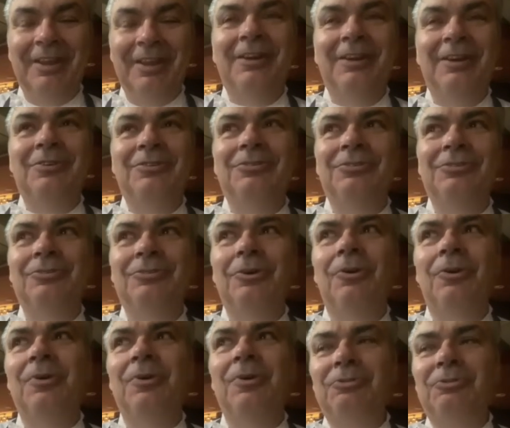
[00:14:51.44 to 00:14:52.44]
you
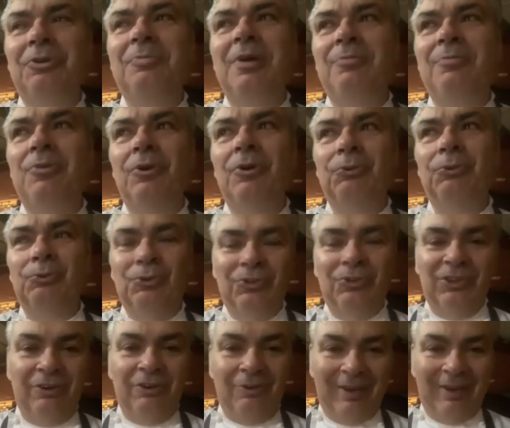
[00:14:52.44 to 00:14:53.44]
always remember to
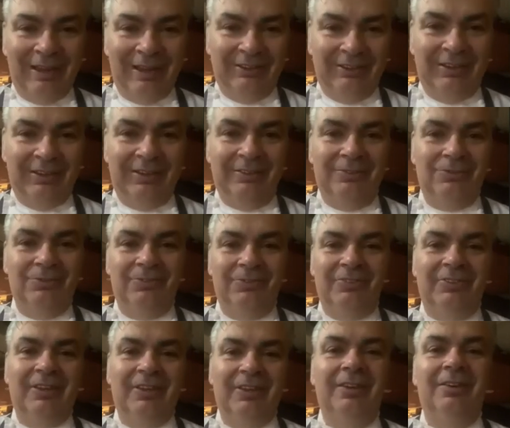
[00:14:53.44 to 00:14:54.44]
stay grounded, to
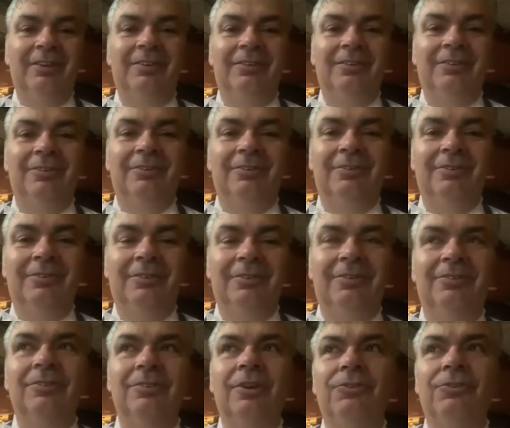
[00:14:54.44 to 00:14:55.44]
stay,
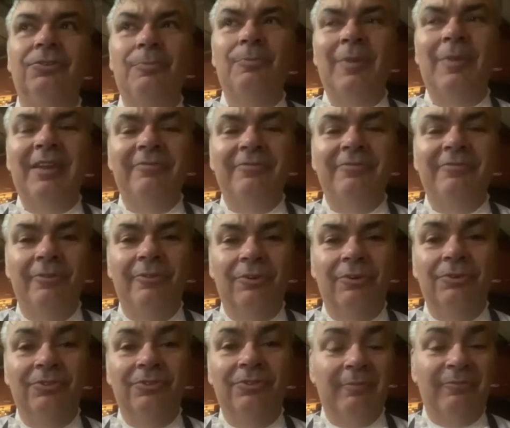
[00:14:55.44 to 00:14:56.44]
it's not the main
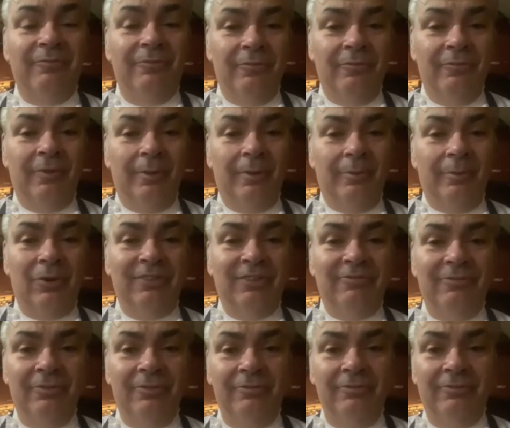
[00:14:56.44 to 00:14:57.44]
focus. I'm
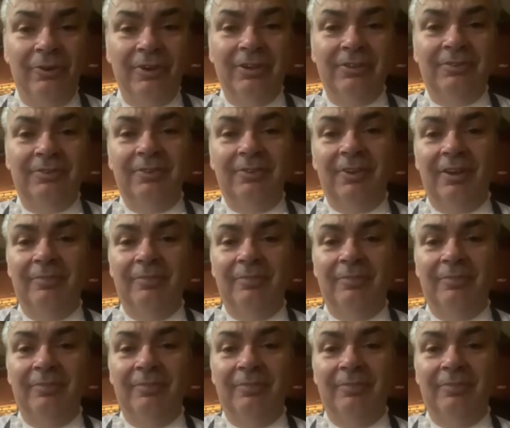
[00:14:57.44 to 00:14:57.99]
grateful for it.